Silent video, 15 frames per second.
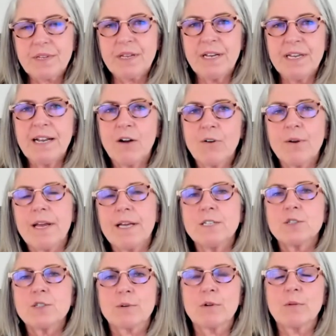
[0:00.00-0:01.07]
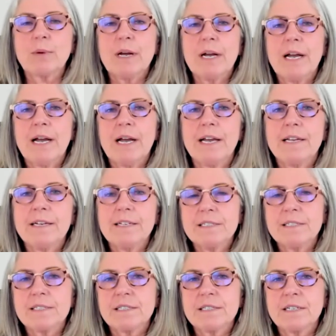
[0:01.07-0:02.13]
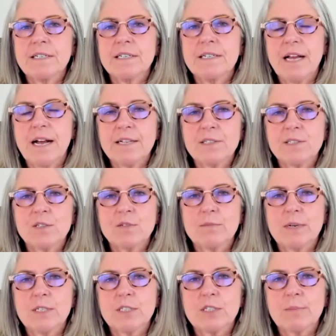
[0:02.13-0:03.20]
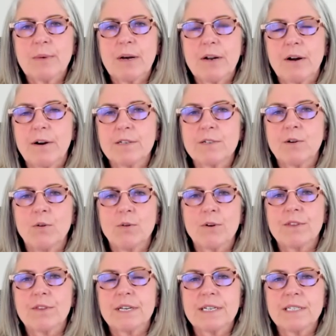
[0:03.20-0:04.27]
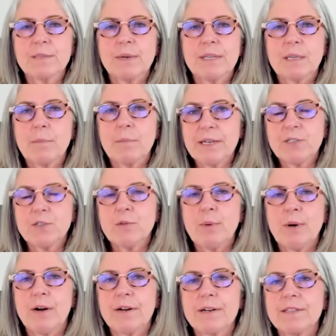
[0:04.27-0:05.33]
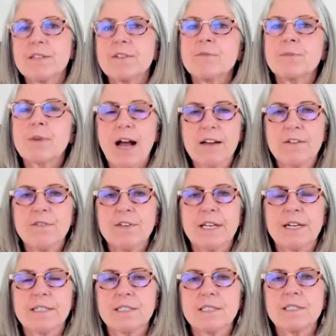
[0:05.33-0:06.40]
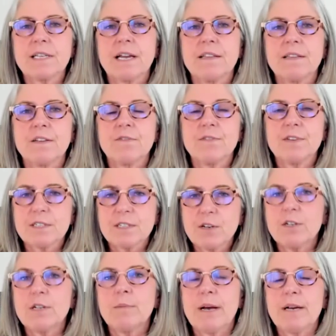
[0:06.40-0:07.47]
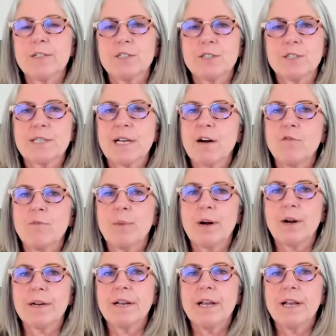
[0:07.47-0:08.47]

in our age group, it is not so much about hardcore things, but the mental part and the confidence and the feeling good about yourself part.